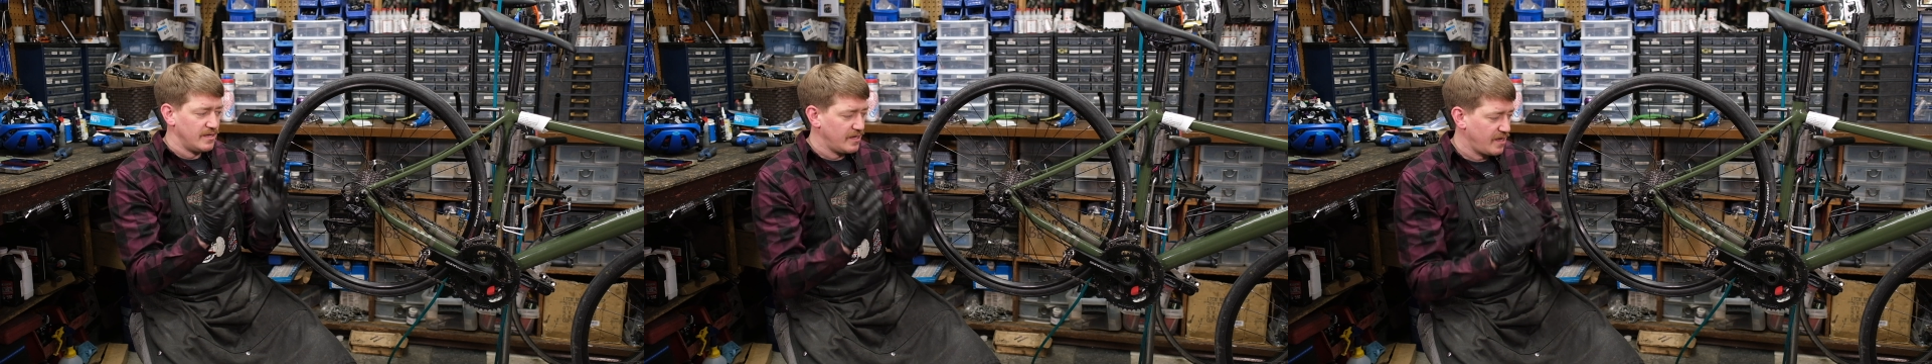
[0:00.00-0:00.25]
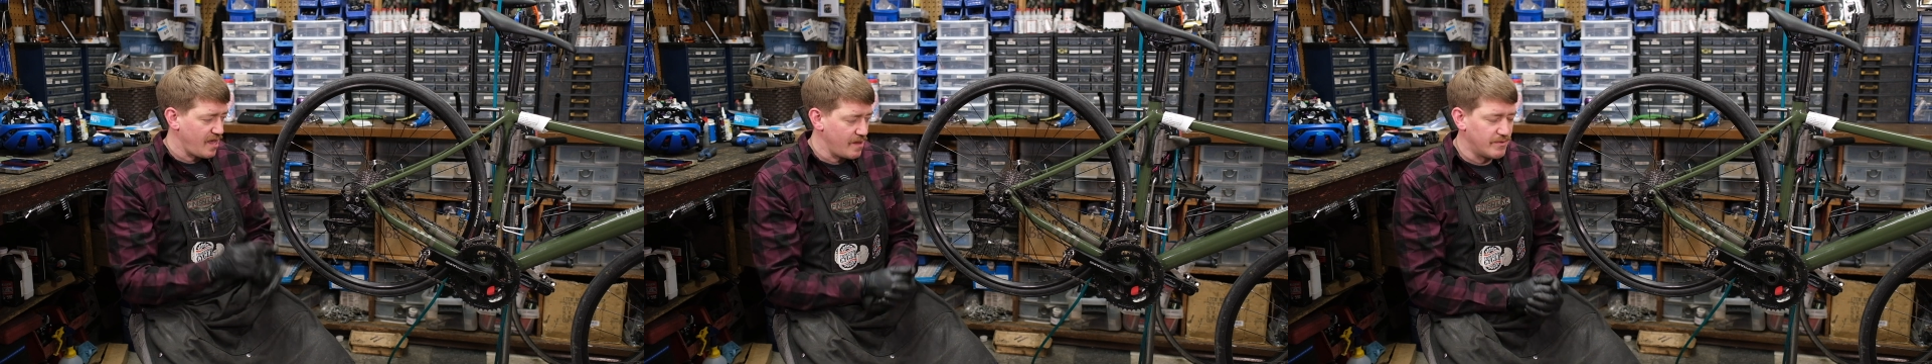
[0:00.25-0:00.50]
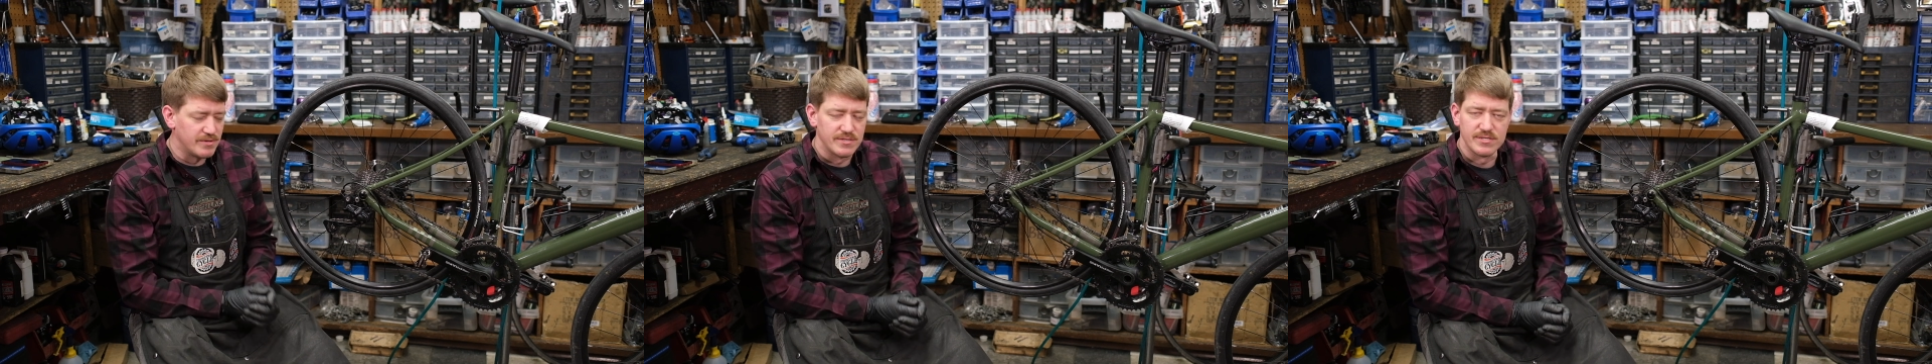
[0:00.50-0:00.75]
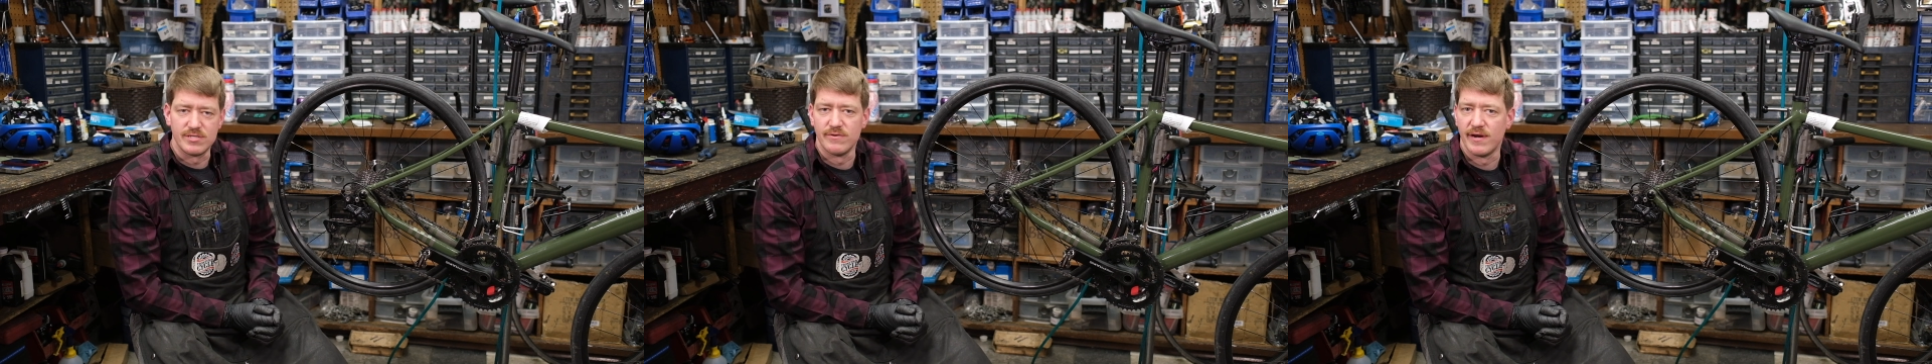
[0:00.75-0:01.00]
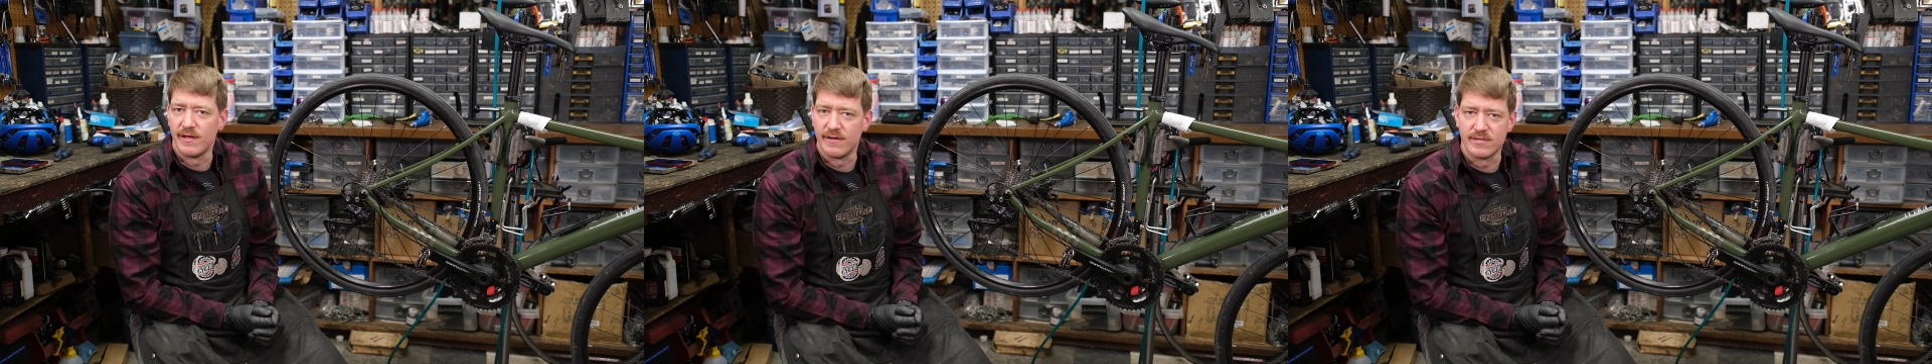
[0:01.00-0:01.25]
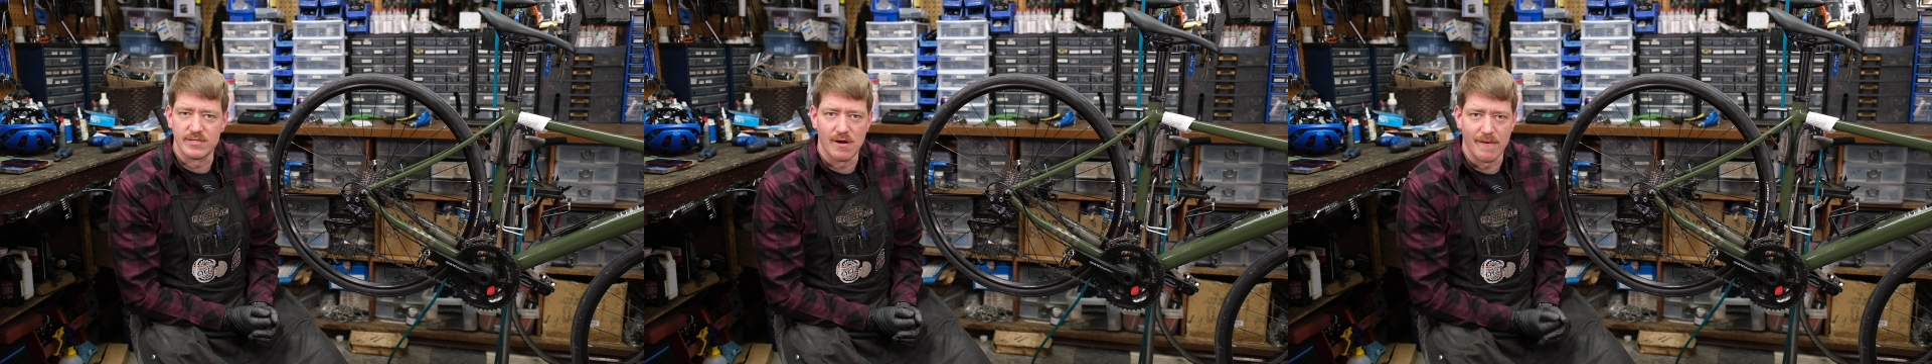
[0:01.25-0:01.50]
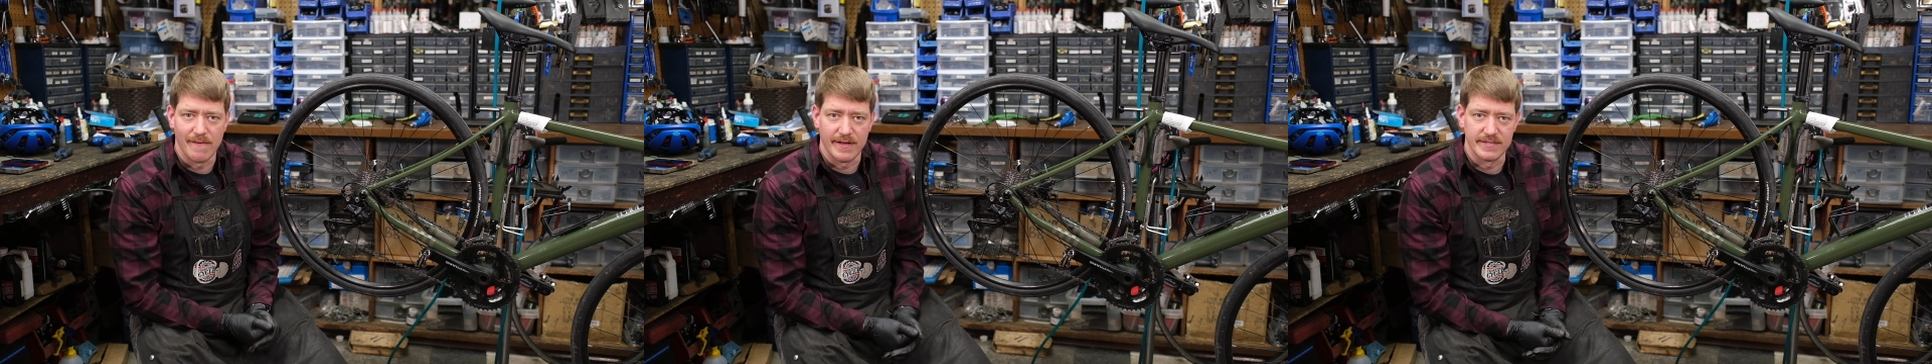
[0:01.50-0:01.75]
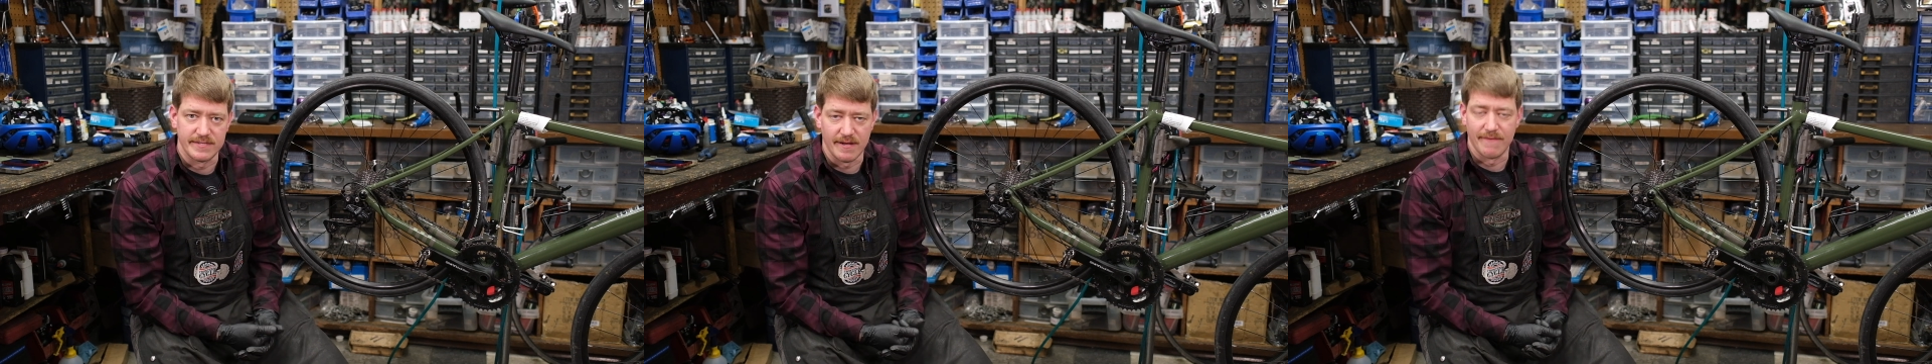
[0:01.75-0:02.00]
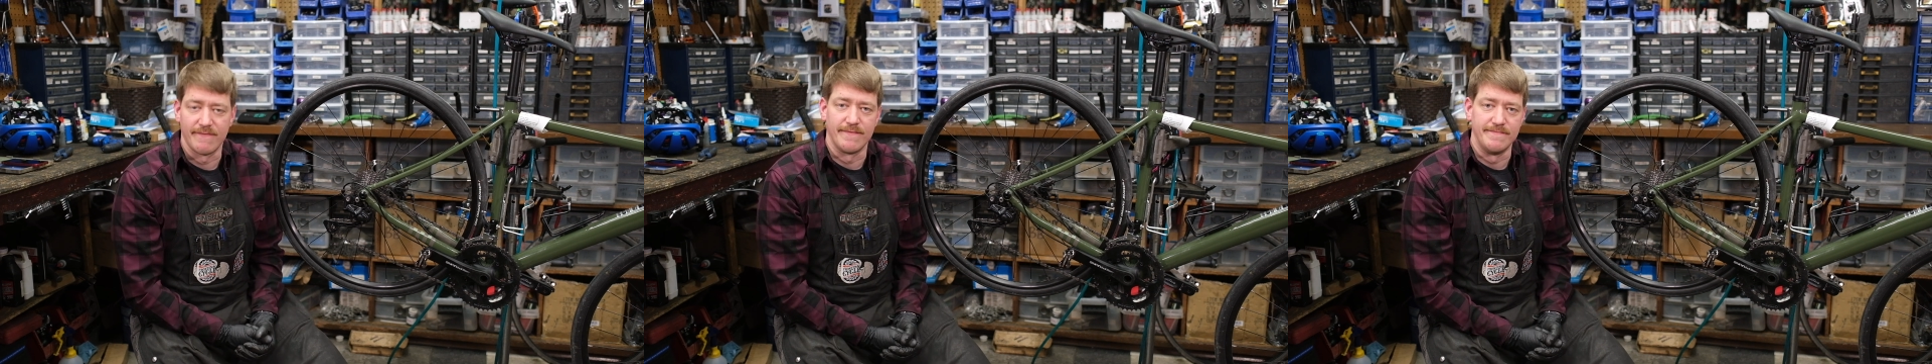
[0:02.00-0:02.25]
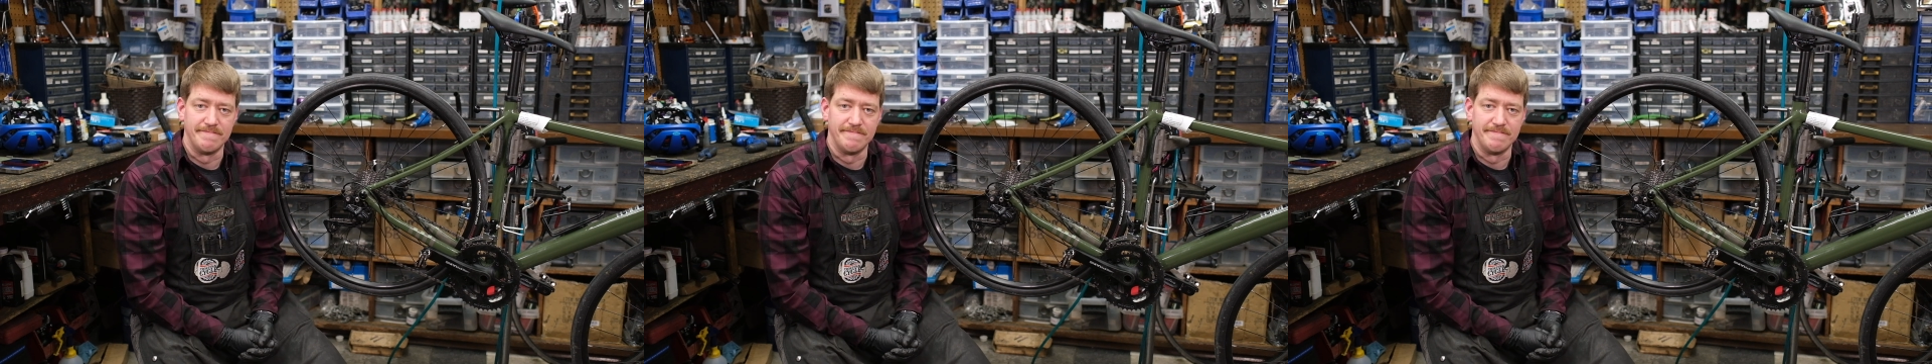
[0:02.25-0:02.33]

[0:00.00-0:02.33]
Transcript: cables, derailleurs, all that stuff.